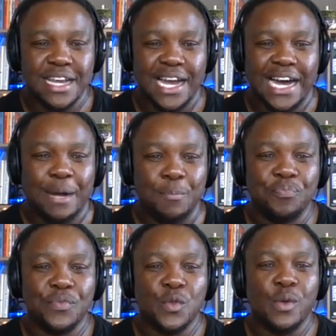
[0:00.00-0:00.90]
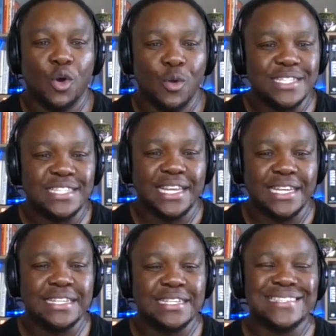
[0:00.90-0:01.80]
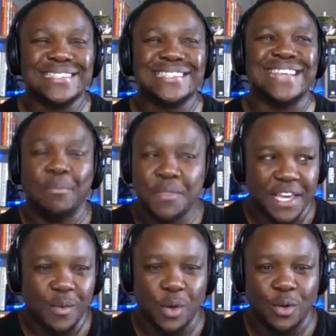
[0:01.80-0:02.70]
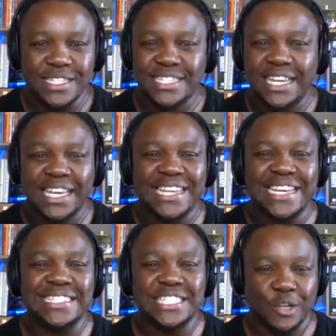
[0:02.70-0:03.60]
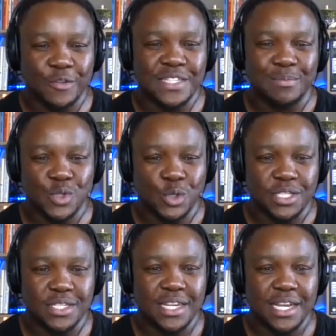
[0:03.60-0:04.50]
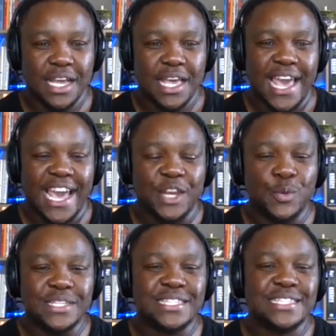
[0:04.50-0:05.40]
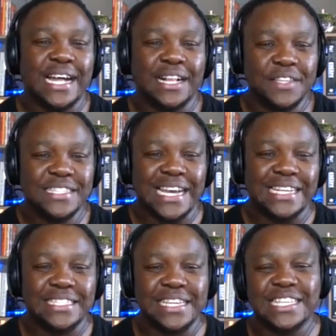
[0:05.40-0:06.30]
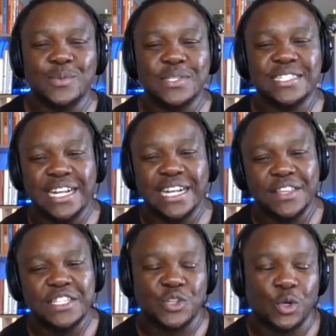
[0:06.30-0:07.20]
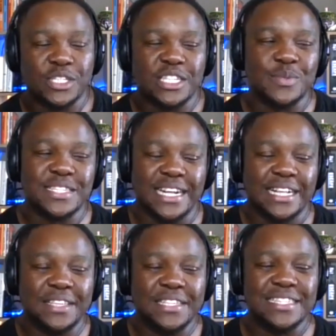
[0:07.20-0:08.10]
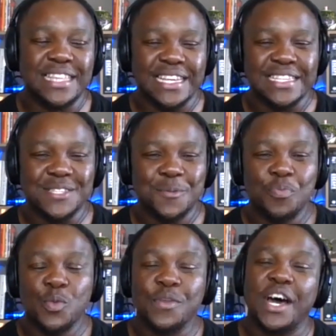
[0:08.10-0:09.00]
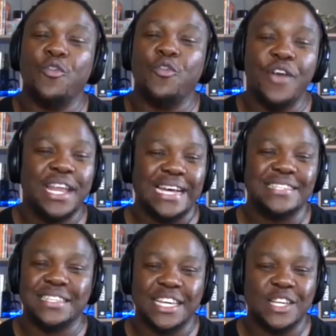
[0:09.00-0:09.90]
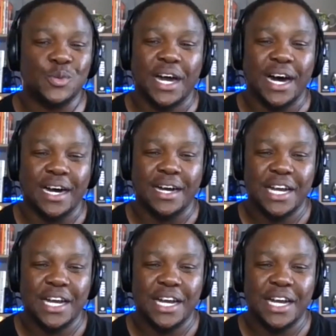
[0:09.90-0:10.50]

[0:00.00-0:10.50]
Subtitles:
We're always selling something, always selling an idea of some sort. And we sell these ideas and we sell these thoughts and we sell these things without realizing that we are.